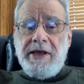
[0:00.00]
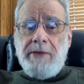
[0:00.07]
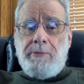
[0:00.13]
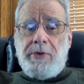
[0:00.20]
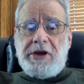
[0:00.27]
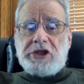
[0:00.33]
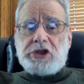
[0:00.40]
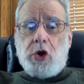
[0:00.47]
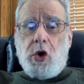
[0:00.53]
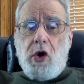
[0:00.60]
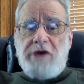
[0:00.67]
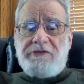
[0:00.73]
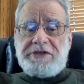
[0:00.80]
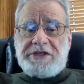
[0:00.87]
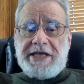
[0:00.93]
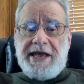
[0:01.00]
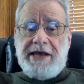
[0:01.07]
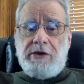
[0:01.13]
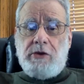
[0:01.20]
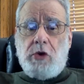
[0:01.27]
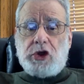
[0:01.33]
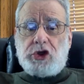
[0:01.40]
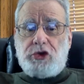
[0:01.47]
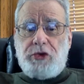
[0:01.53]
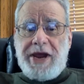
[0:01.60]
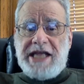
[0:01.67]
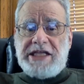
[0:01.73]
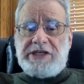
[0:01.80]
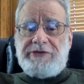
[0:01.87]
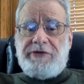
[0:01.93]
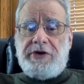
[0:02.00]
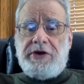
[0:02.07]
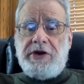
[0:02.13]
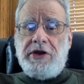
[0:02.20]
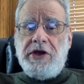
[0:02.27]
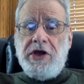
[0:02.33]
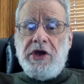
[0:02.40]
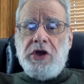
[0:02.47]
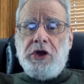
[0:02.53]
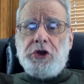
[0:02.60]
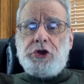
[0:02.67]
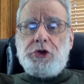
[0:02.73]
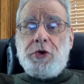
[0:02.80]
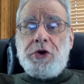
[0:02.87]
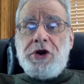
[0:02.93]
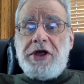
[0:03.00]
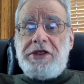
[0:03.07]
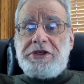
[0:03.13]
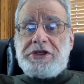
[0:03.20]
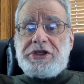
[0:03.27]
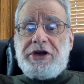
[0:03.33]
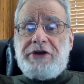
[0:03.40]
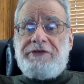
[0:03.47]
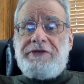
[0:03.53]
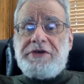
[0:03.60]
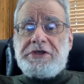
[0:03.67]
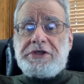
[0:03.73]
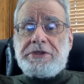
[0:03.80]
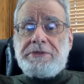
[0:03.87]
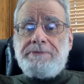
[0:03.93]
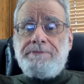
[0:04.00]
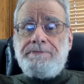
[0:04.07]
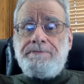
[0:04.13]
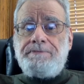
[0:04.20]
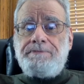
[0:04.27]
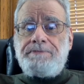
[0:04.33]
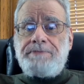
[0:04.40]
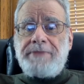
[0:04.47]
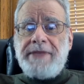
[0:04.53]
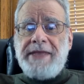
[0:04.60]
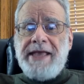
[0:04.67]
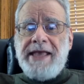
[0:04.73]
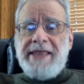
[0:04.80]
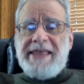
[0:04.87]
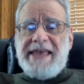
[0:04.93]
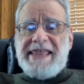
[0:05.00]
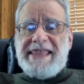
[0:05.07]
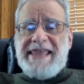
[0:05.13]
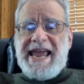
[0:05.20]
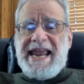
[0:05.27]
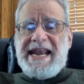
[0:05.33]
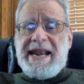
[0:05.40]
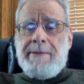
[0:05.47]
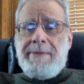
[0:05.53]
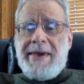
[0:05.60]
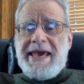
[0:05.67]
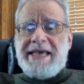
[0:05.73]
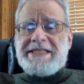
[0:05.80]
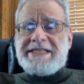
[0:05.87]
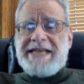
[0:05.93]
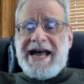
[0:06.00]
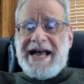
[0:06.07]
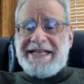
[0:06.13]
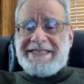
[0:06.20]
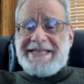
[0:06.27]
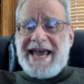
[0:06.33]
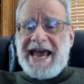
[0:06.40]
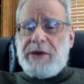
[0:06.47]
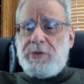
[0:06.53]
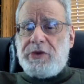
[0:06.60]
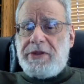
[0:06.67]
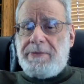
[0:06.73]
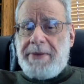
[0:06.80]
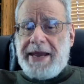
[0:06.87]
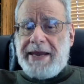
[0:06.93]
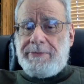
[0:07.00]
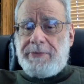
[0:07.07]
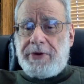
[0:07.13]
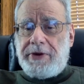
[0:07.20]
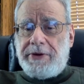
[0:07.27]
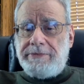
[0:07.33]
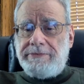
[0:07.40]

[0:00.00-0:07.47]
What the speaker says: but is offset or transferred to another surface that then makes contact with the paper.